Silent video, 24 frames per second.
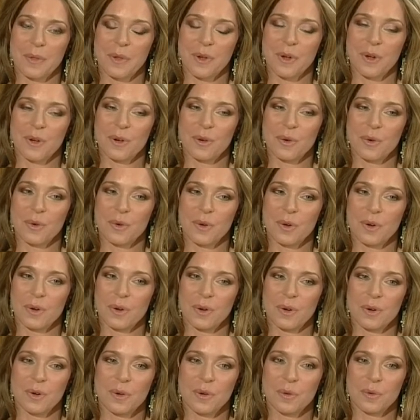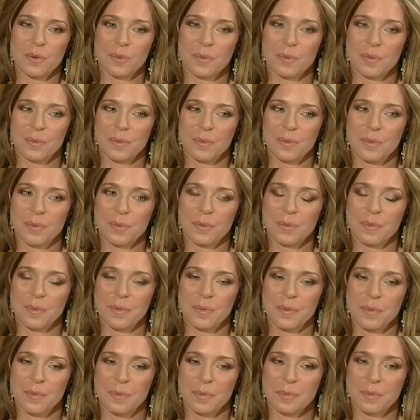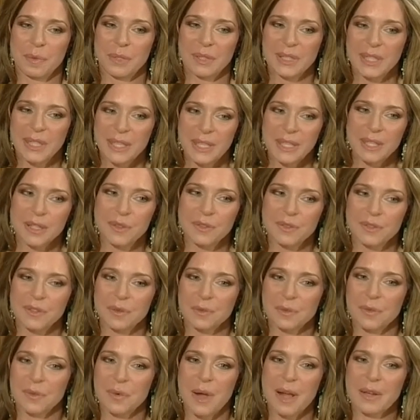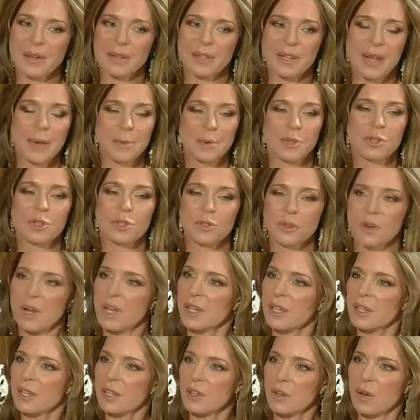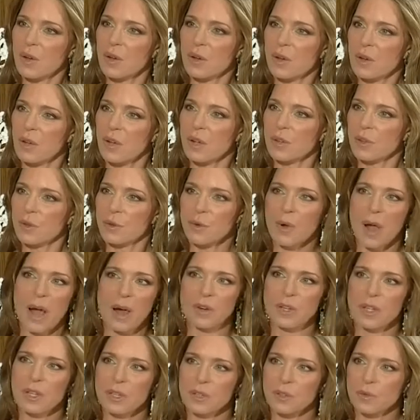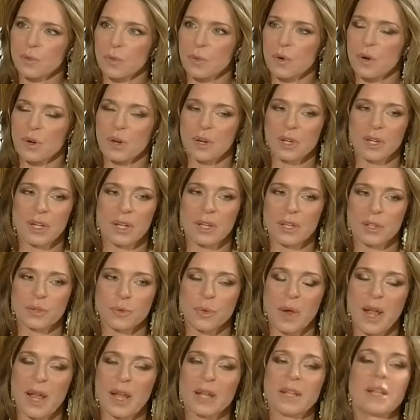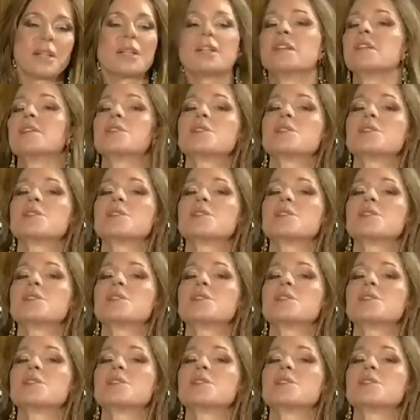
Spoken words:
who believed and demonstrated in throughout his work, his reign, and